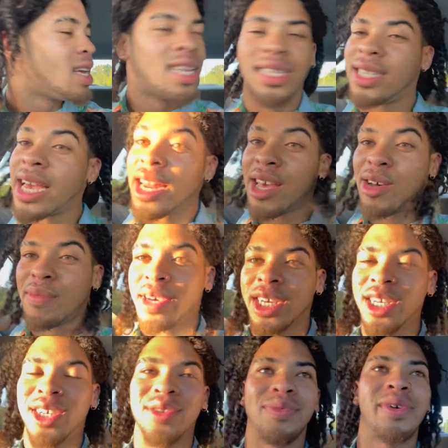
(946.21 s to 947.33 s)
San Diego
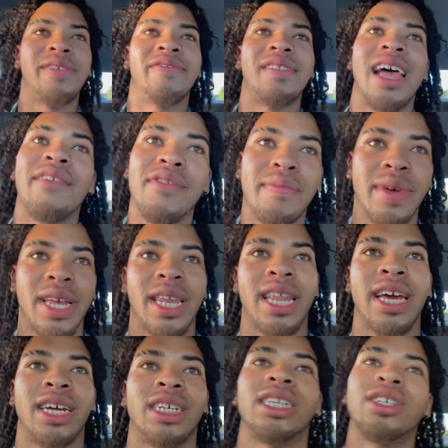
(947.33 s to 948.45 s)
Beach. We've never been
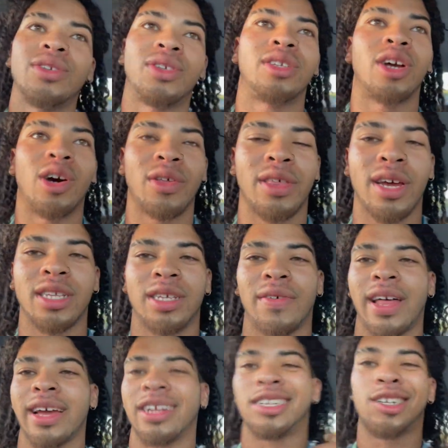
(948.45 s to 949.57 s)
there. She used to go there to
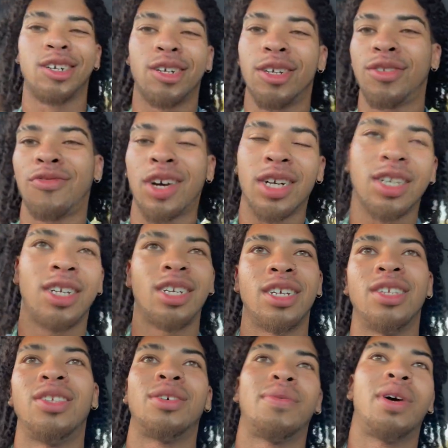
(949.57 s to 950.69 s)
like church
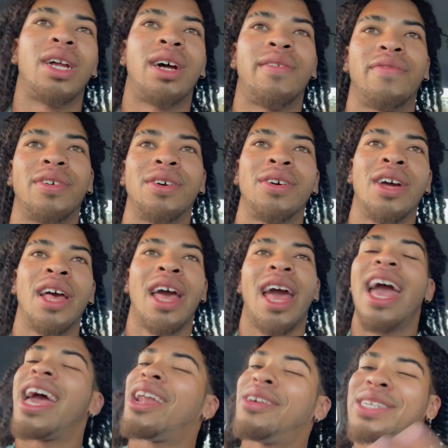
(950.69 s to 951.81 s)
functions or whatever.
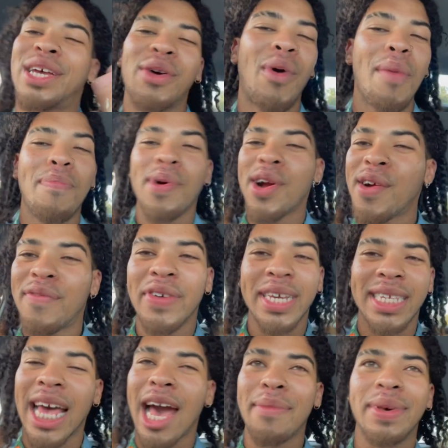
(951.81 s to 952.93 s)
And I was like, what perfect
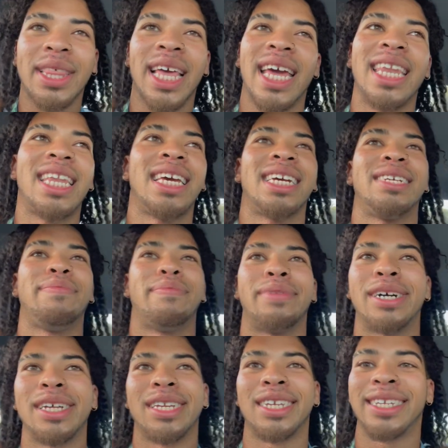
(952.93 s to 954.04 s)
Sabbath ending
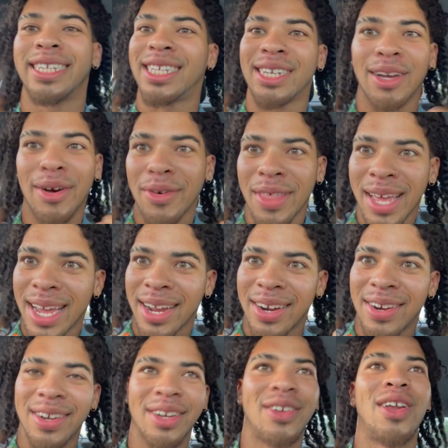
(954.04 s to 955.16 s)
but to go
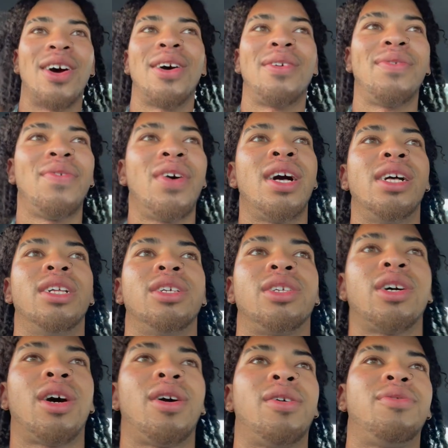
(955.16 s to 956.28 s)
there, you know?
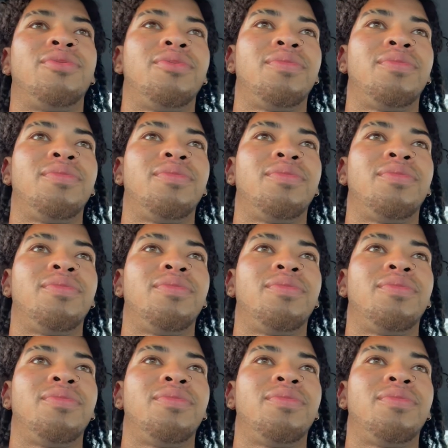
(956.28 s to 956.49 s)
So